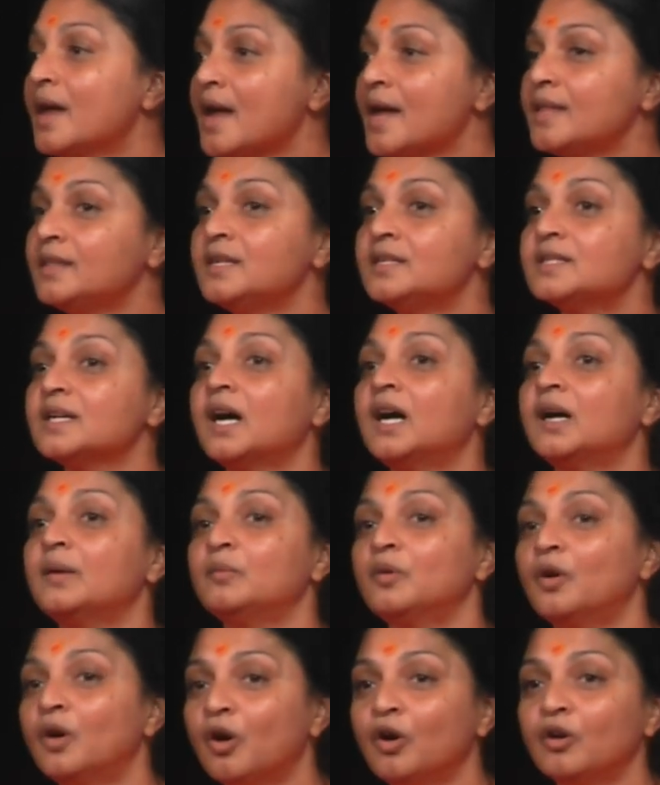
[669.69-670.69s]
any
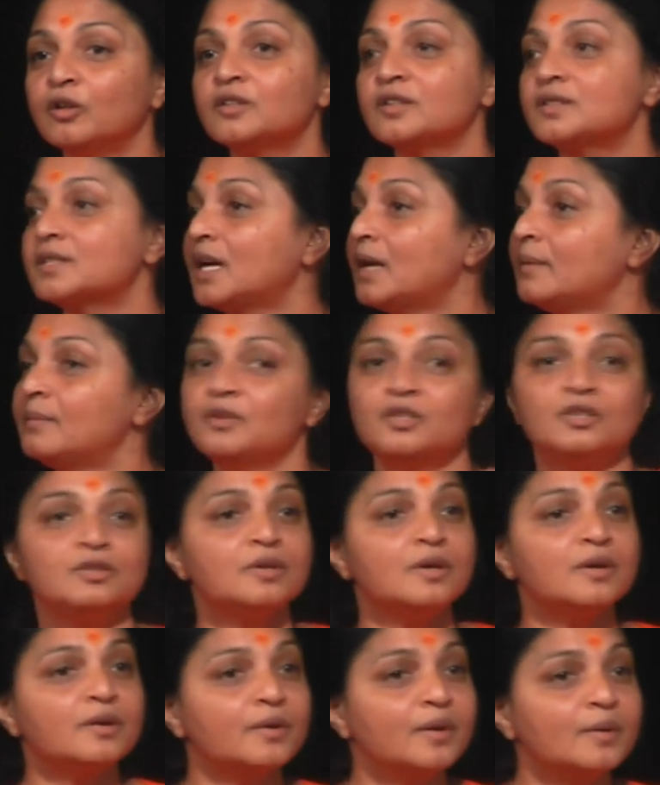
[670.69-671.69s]
time, all the time. Do
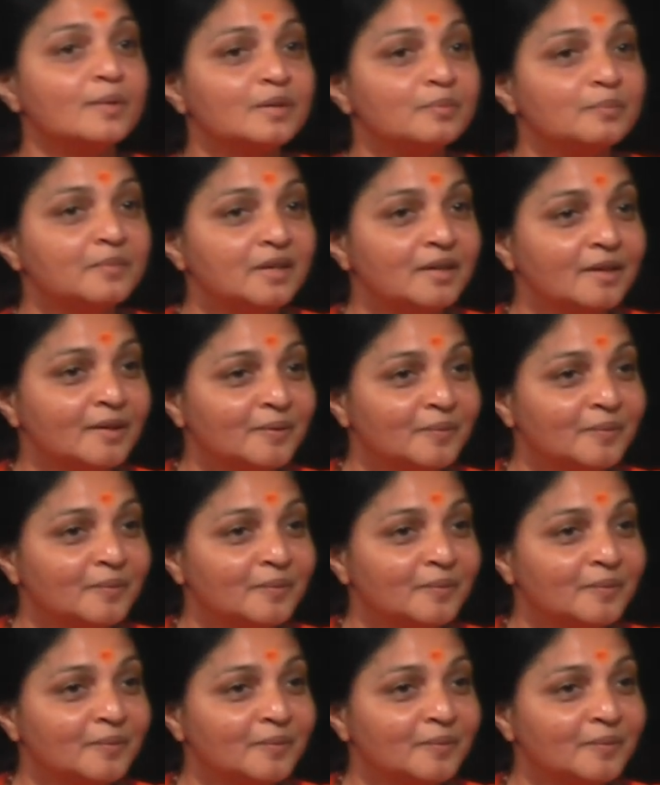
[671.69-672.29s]
you agree with me?